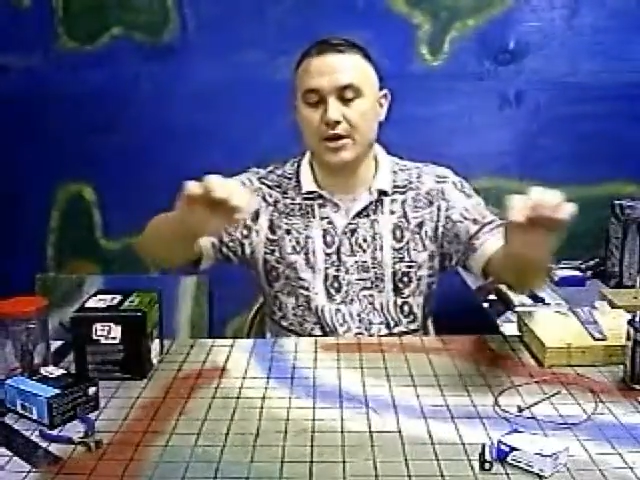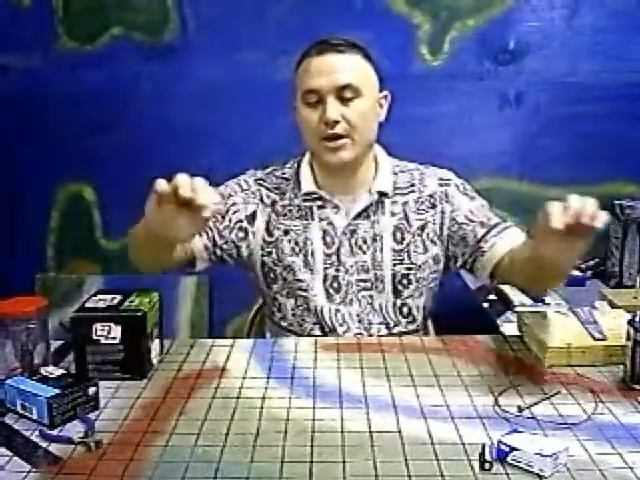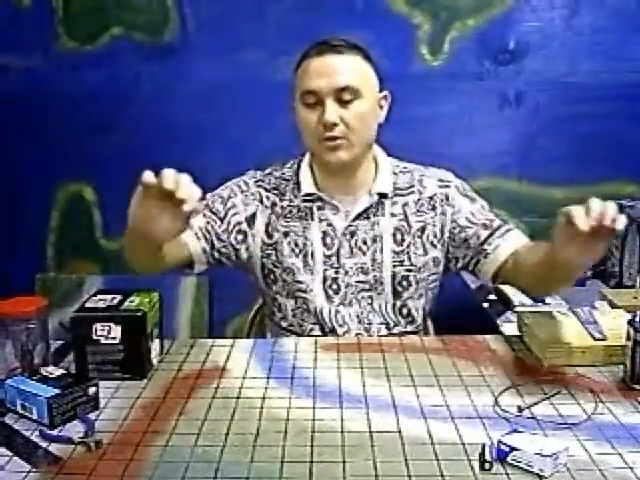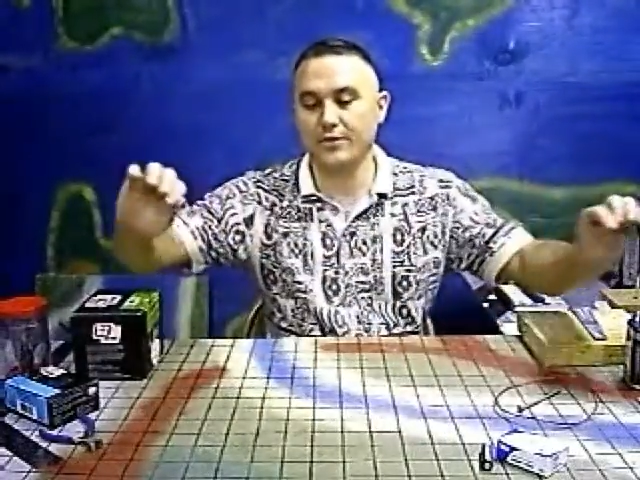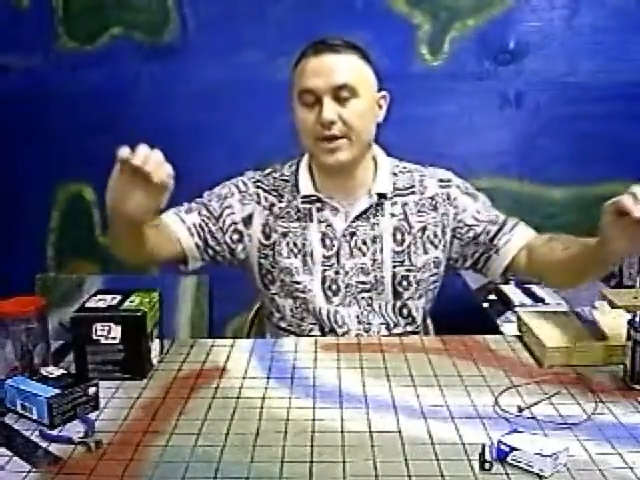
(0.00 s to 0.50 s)

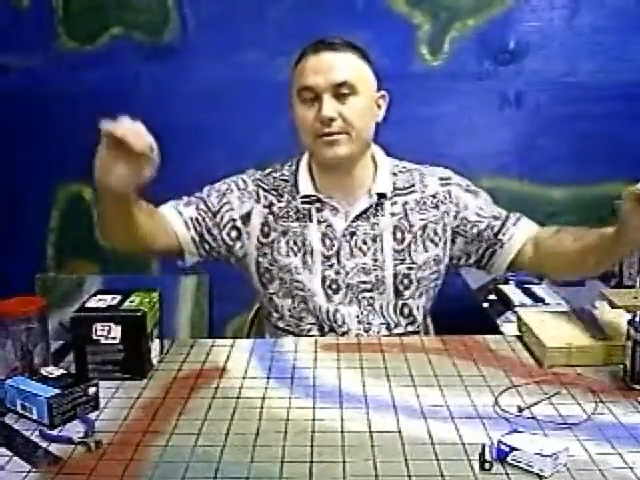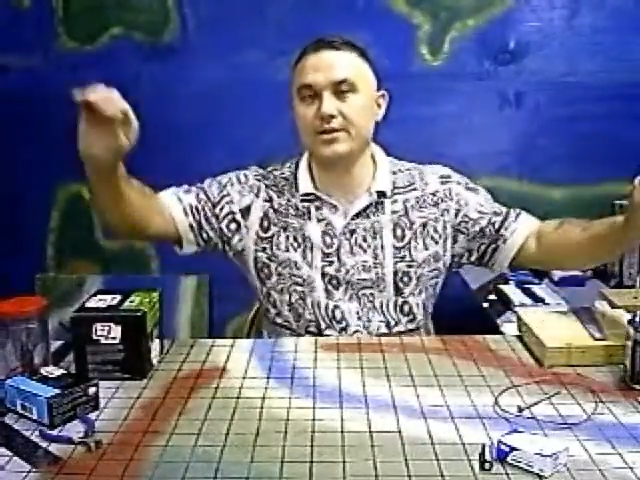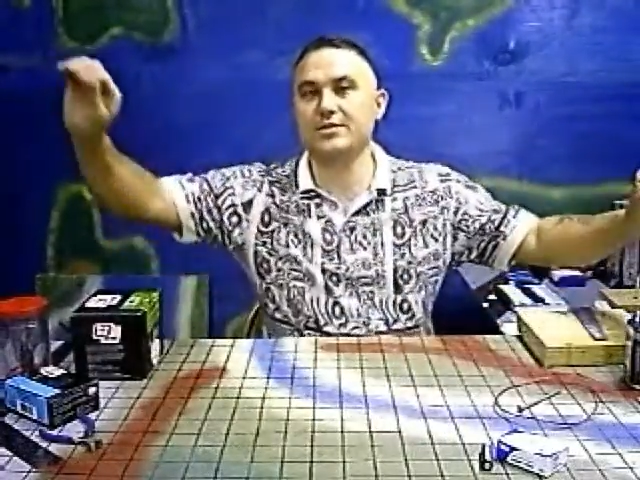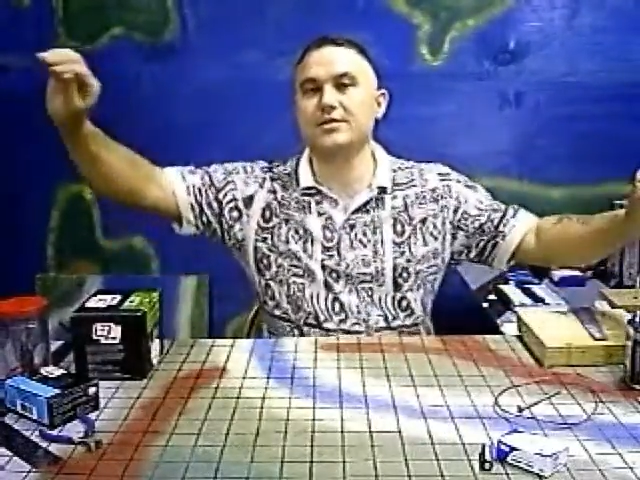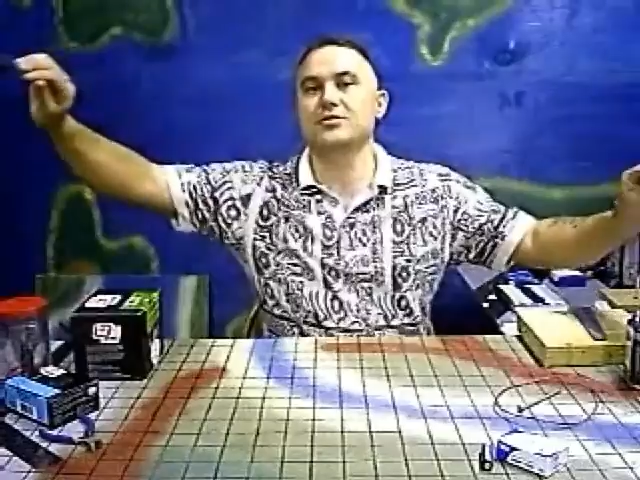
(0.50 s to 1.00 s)
And what that
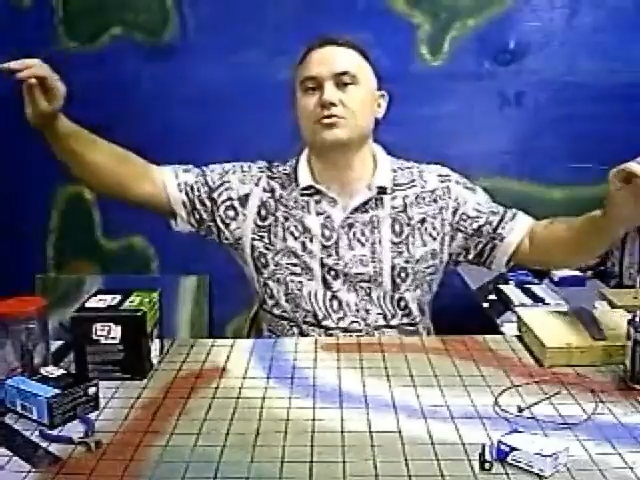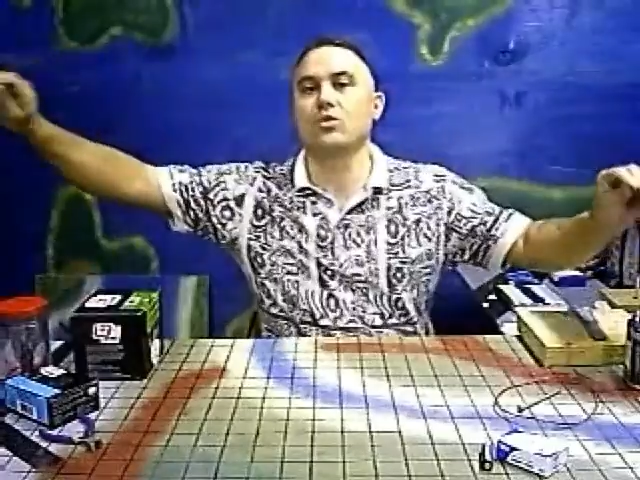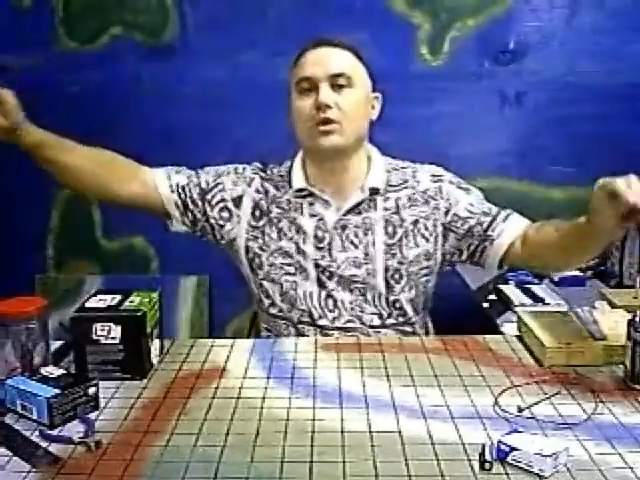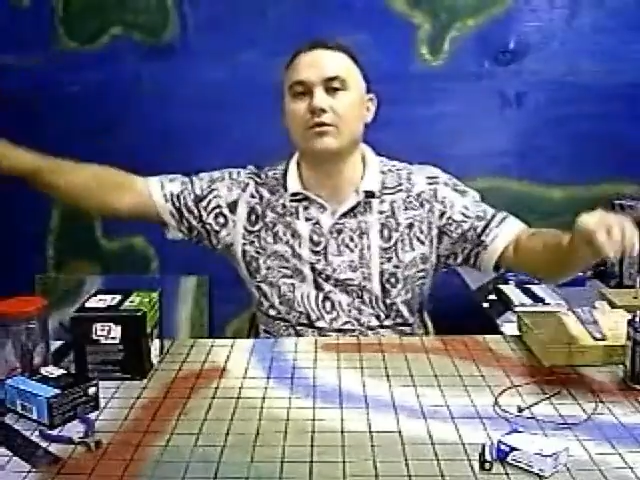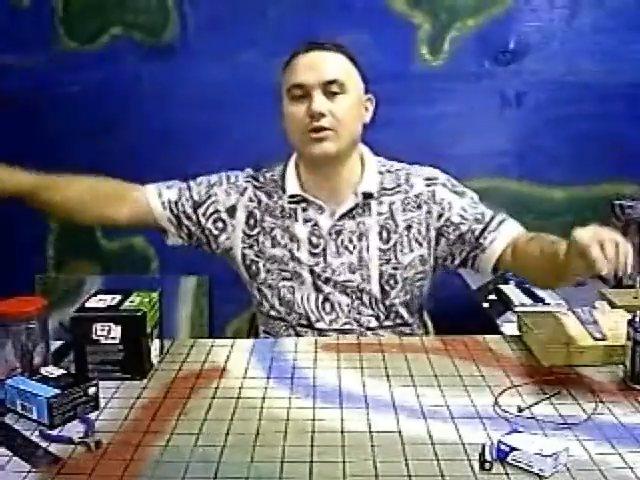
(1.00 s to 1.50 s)
means is
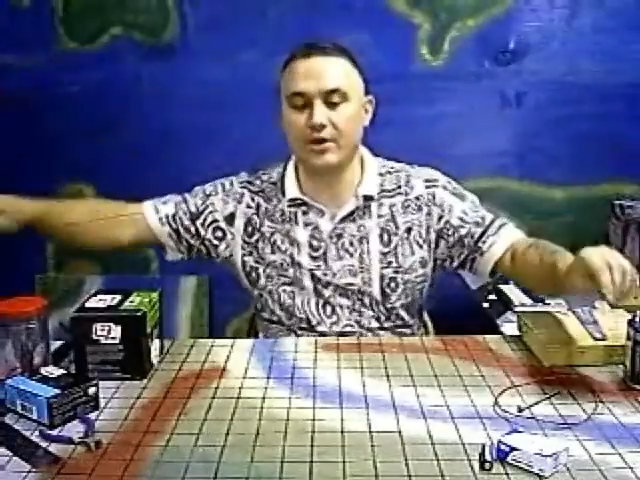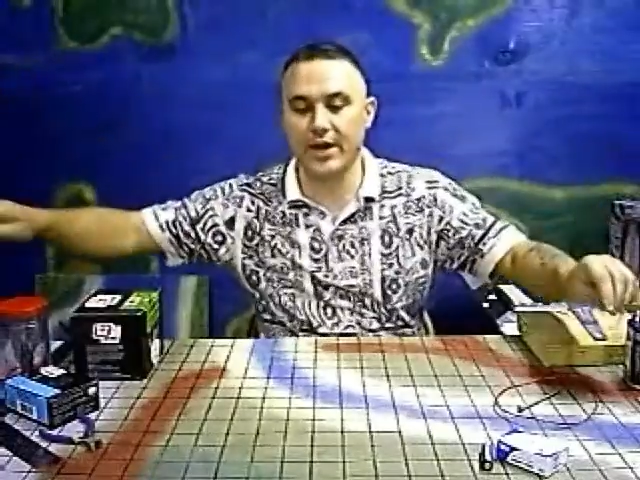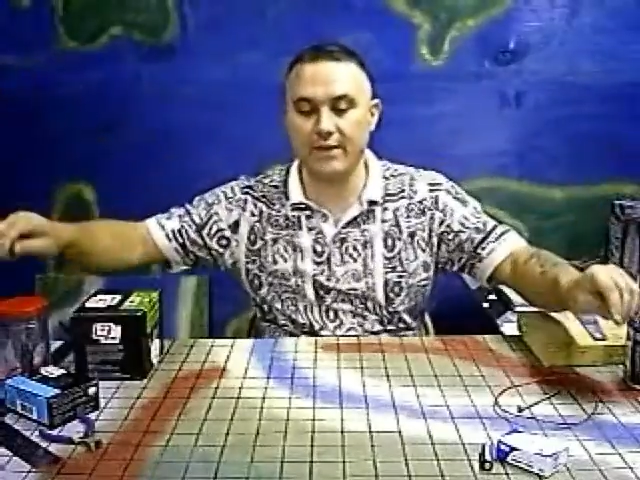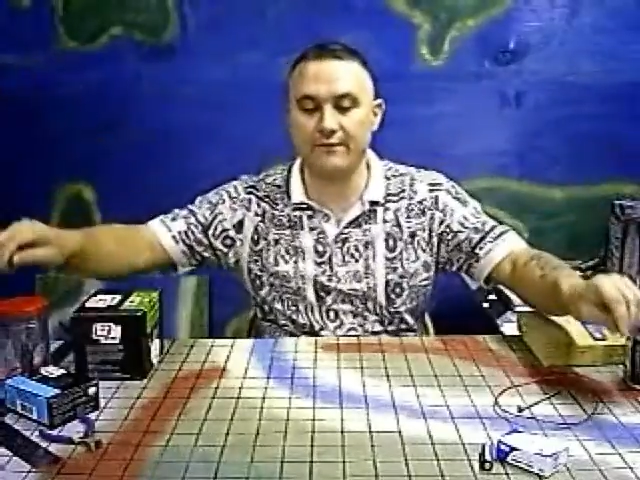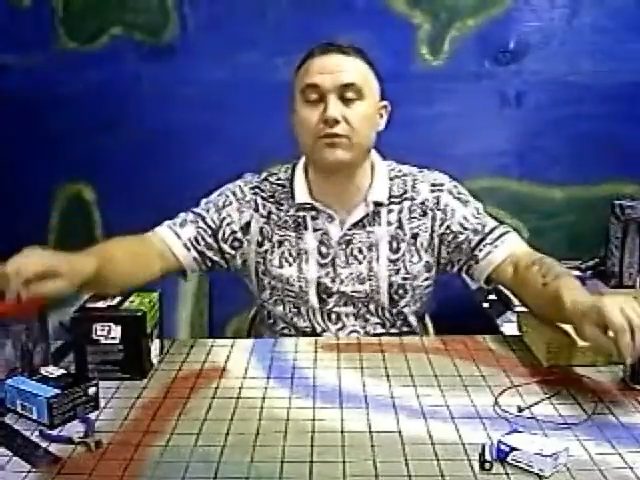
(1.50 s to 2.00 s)
wherever you
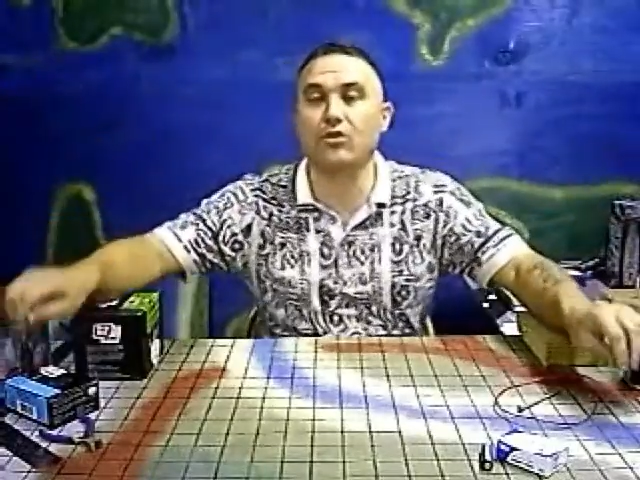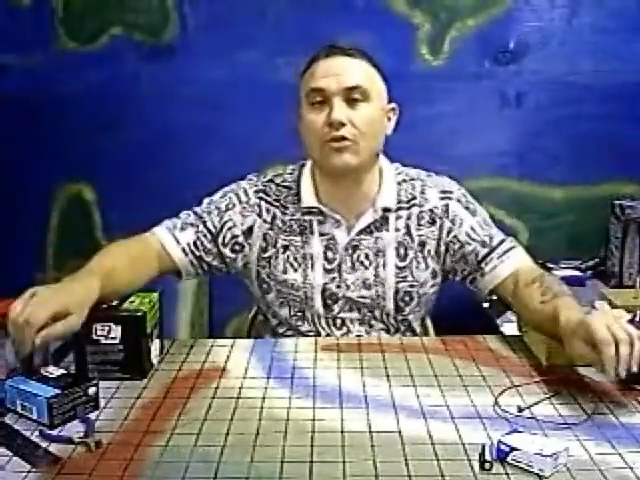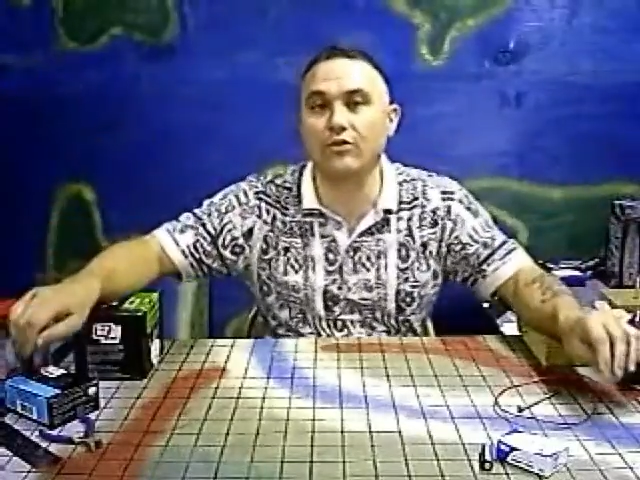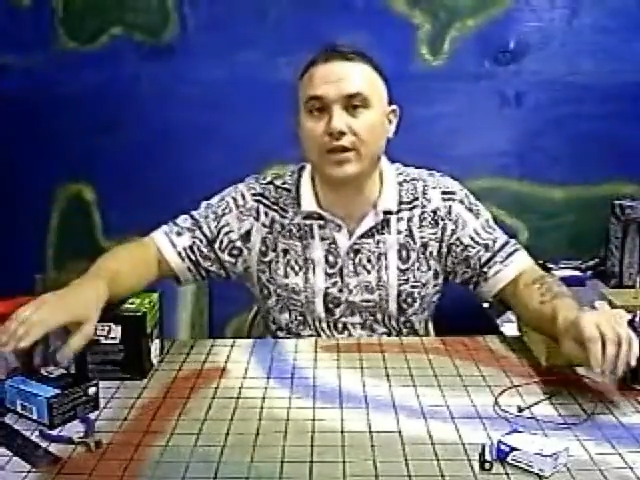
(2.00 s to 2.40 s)
have flow